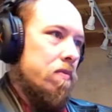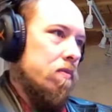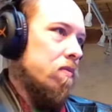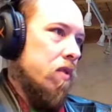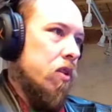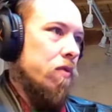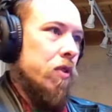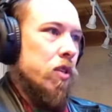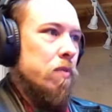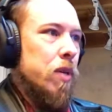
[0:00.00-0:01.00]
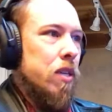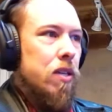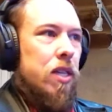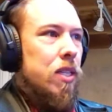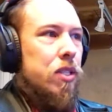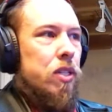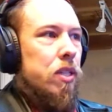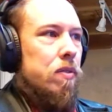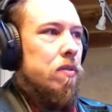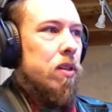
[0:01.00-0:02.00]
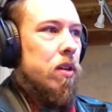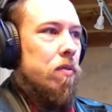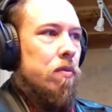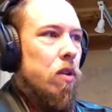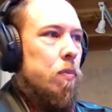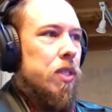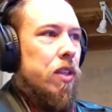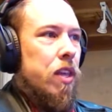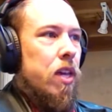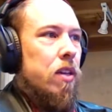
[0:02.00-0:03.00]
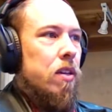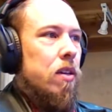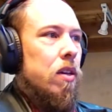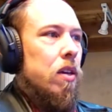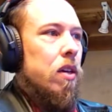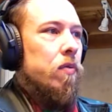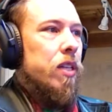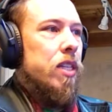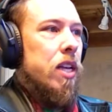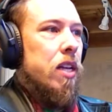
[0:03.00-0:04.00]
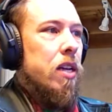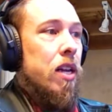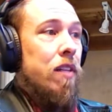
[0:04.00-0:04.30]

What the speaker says: the new version, but it's just opens the thing, reads it in, and it